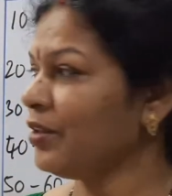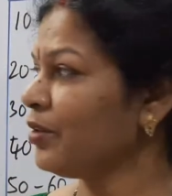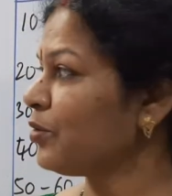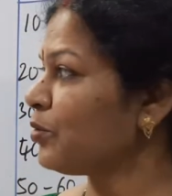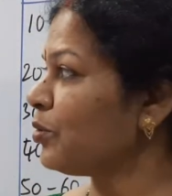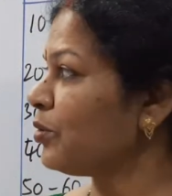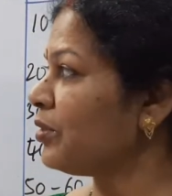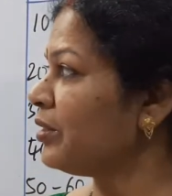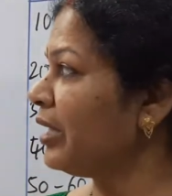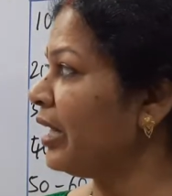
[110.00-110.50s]

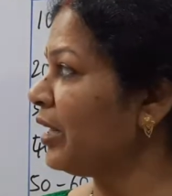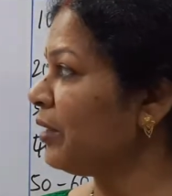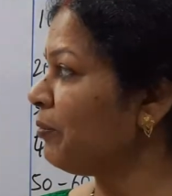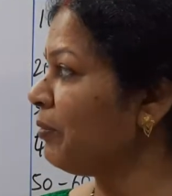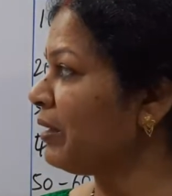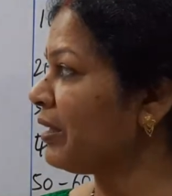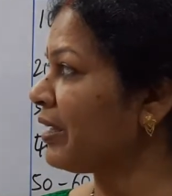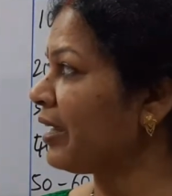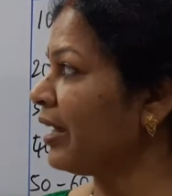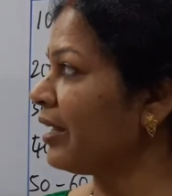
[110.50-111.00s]
So, that
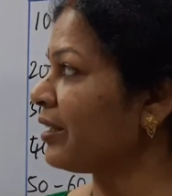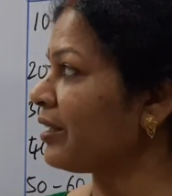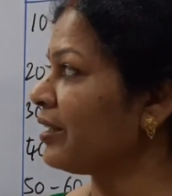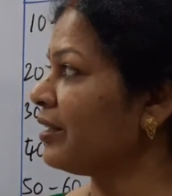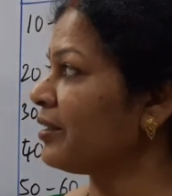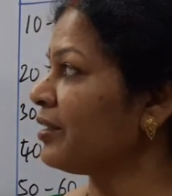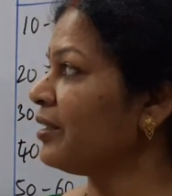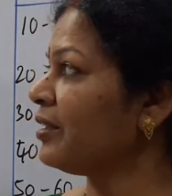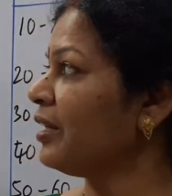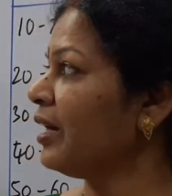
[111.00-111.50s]
we will
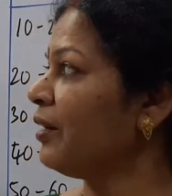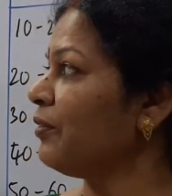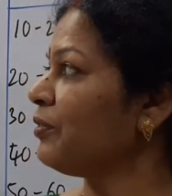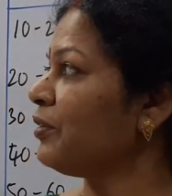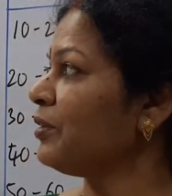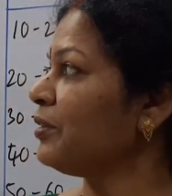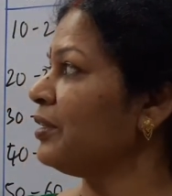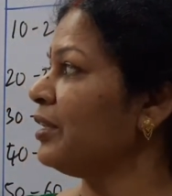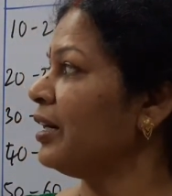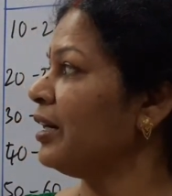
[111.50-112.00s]
calculate. Then,
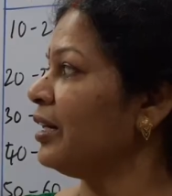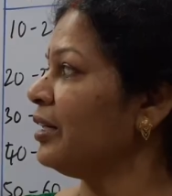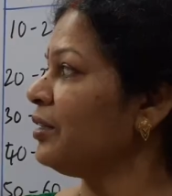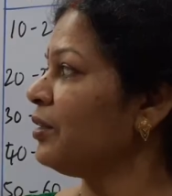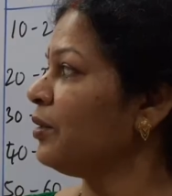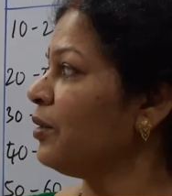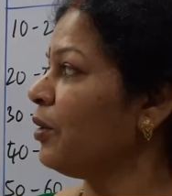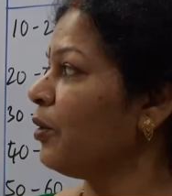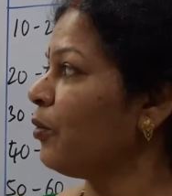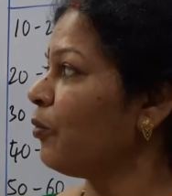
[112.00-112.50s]
after
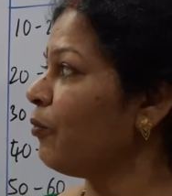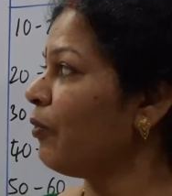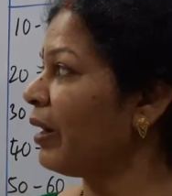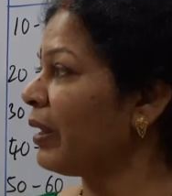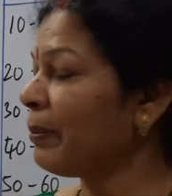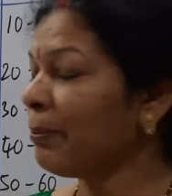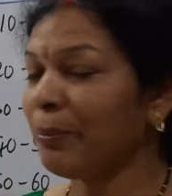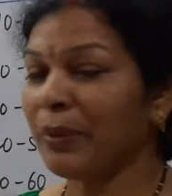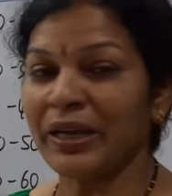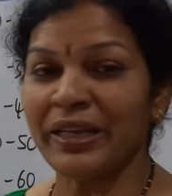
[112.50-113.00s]
that,
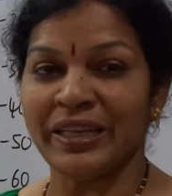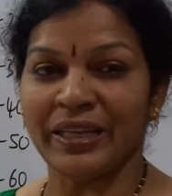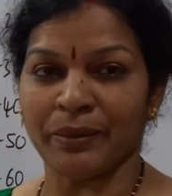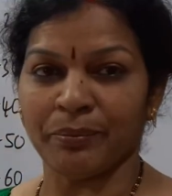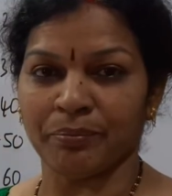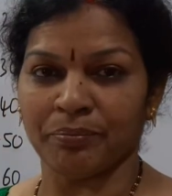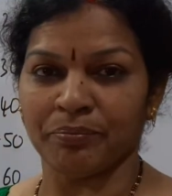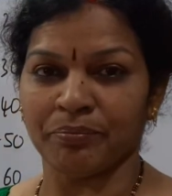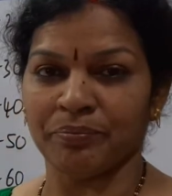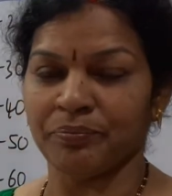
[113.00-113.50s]
1 by
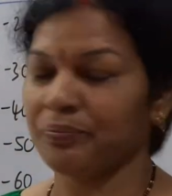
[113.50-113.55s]
m.